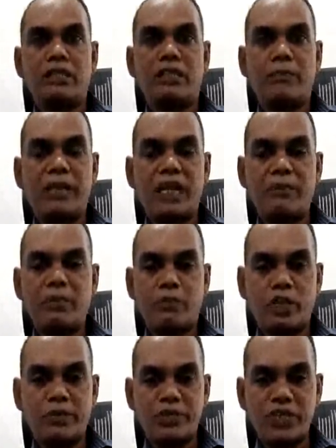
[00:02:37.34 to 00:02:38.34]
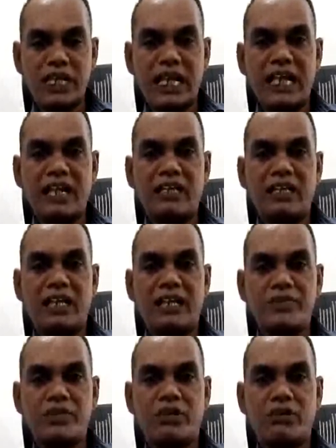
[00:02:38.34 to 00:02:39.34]
The Benami Prohibition Act
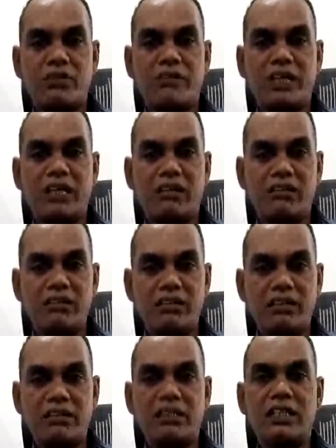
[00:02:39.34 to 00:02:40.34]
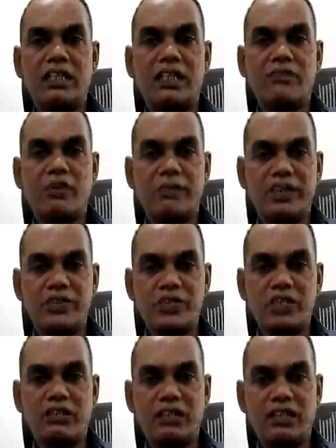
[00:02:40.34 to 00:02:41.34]
has got very clear
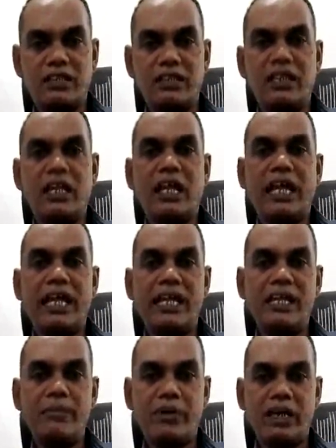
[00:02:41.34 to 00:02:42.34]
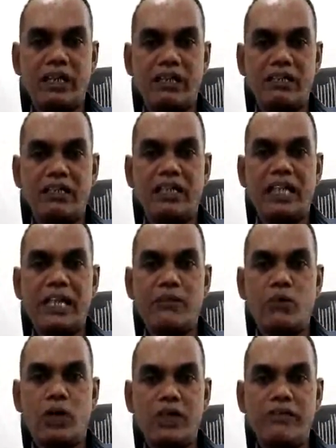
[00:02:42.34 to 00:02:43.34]
information that anybody
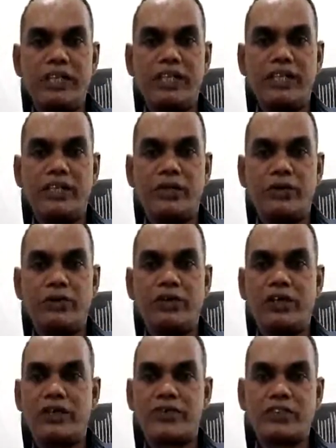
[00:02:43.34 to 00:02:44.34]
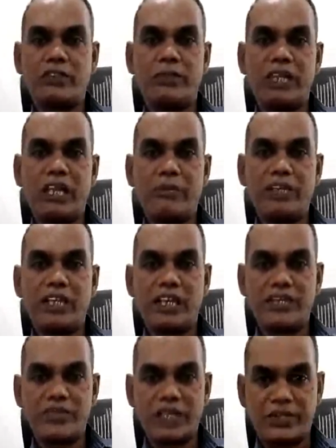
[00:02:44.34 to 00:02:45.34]
involving into such a Benami
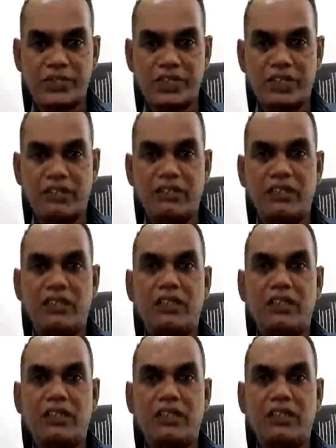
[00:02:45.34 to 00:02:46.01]
transaction,